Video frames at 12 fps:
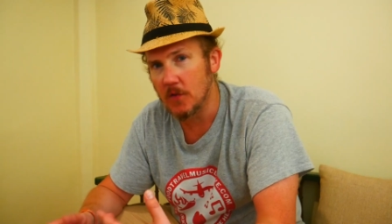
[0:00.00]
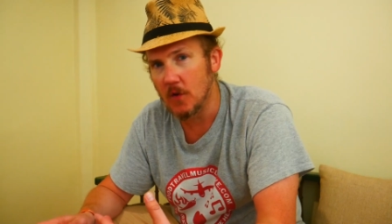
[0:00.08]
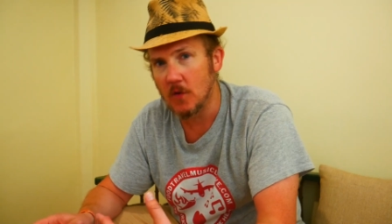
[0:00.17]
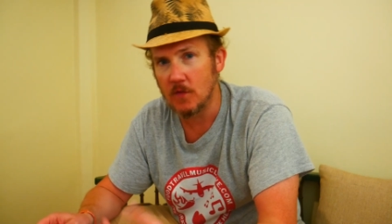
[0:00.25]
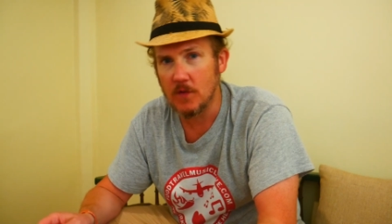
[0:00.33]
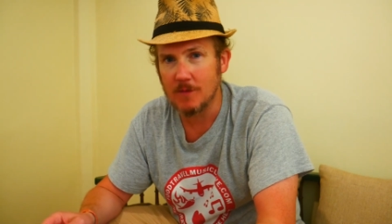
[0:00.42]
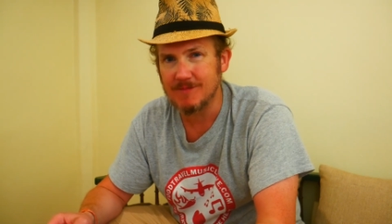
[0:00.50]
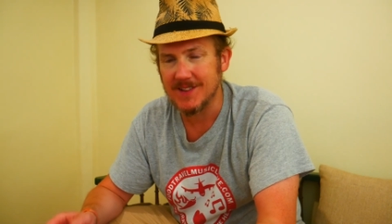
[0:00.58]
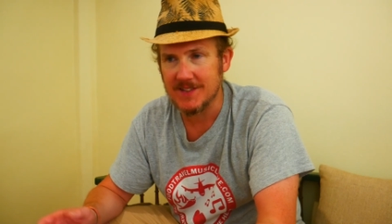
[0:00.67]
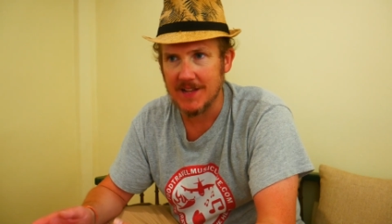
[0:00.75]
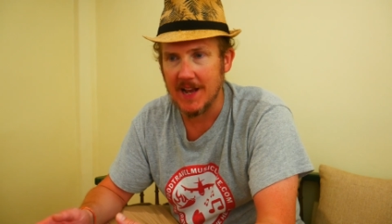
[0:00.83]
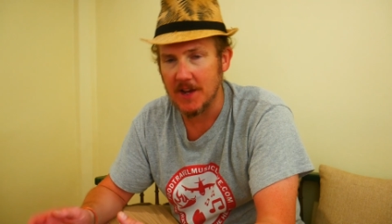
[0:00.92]
of a
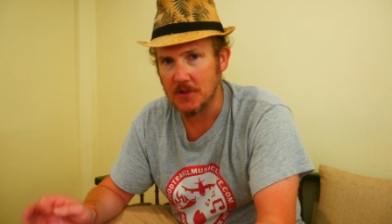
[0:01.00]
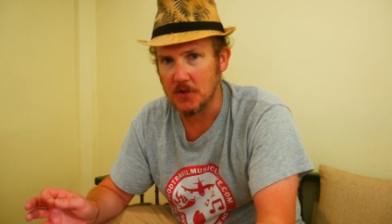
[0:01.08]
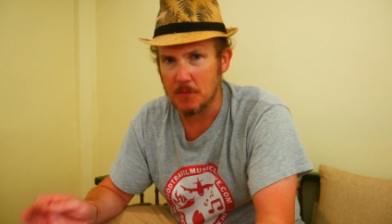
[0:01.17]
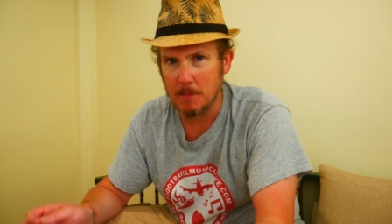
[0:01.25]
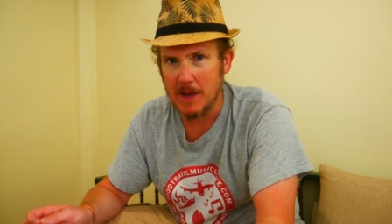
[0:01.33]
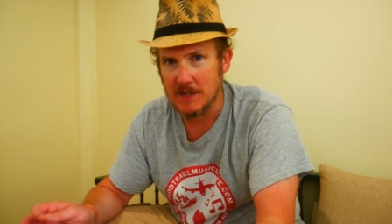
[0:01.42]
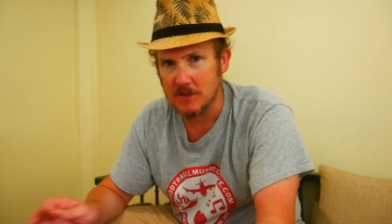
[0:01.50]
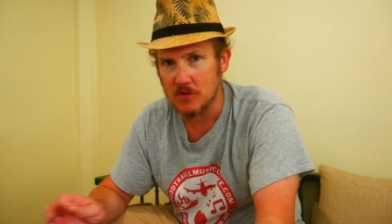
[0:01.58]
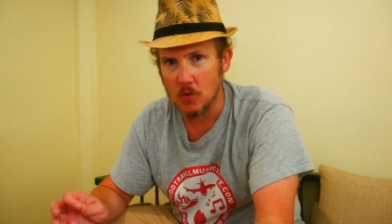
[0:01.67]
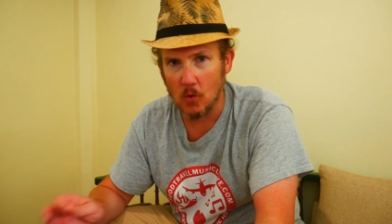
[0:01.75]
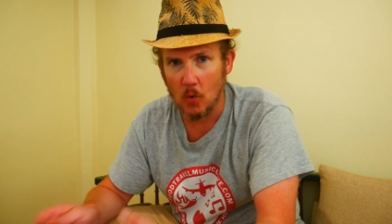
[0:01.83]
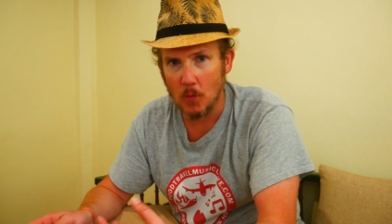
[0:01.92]
standard men's
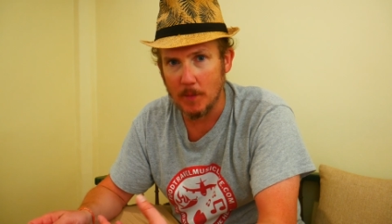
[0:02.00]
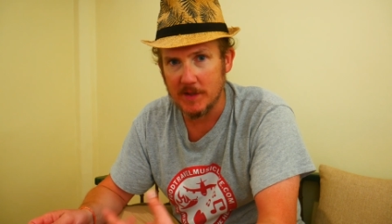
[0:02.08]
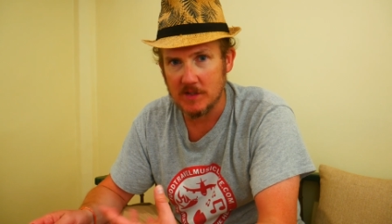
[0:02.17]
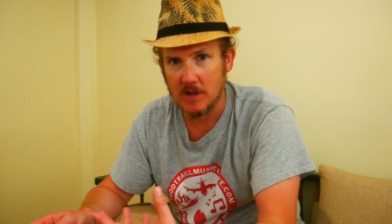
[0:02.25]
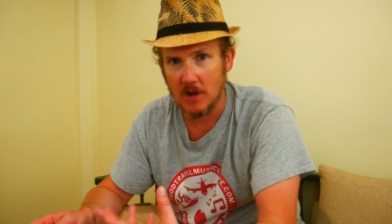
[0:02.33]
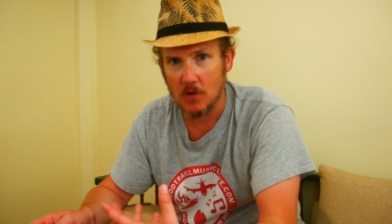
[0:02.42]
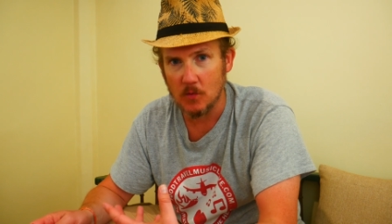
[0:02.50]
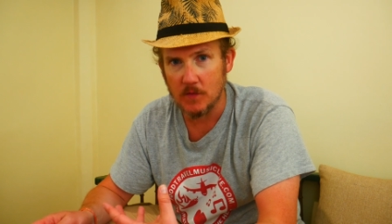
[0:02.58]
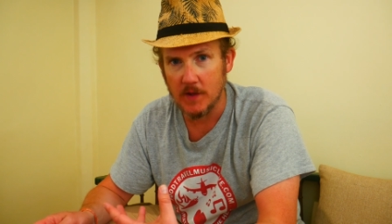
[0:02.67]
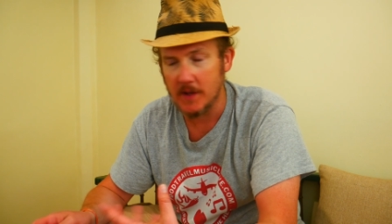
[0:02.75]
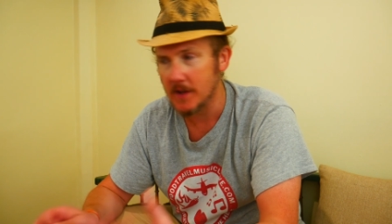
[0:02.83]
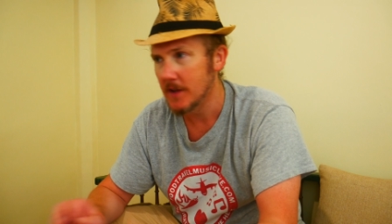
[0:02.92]
or women's
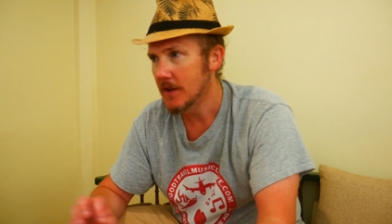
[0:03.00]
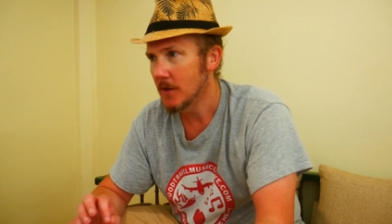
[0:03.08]
clothing,